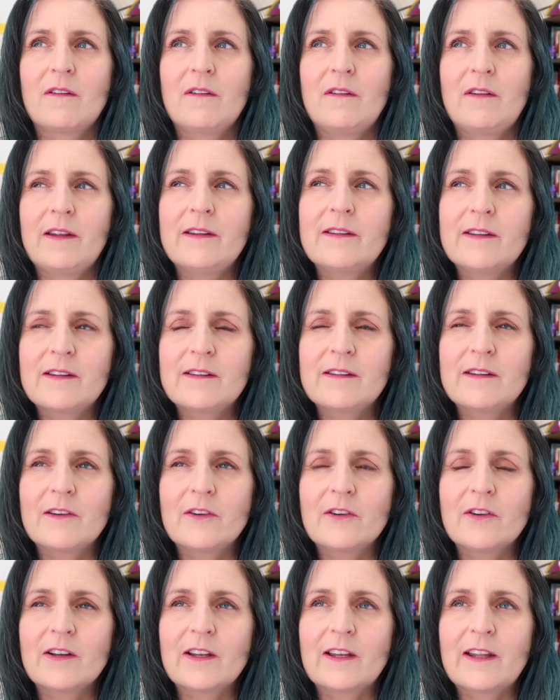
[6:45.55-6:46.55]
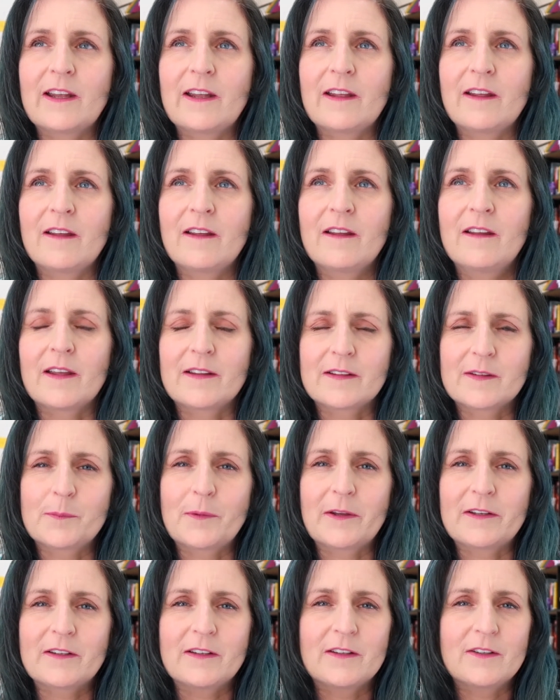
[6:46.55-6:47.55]
necessarily
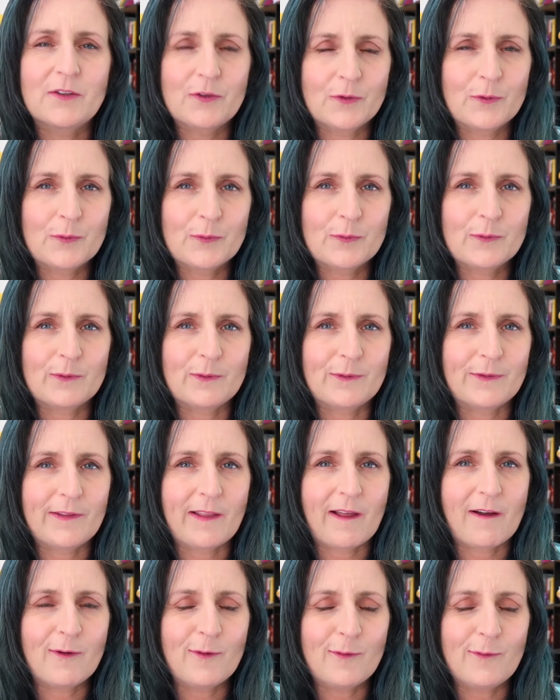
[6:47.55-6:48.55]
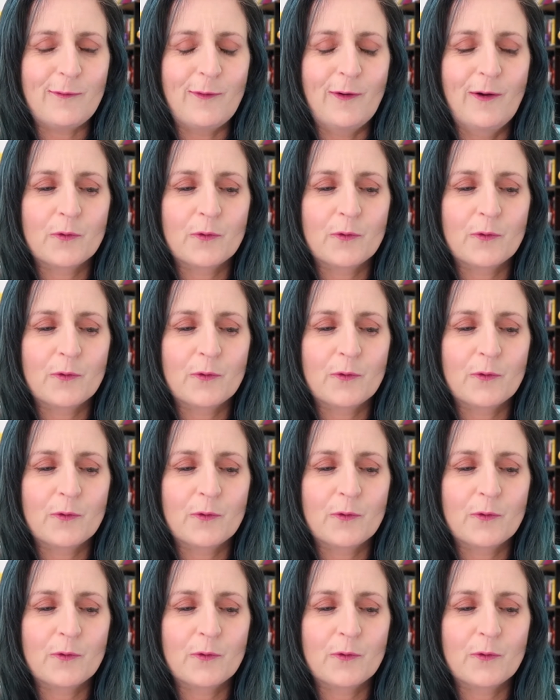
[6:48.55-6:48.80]
expecting to love.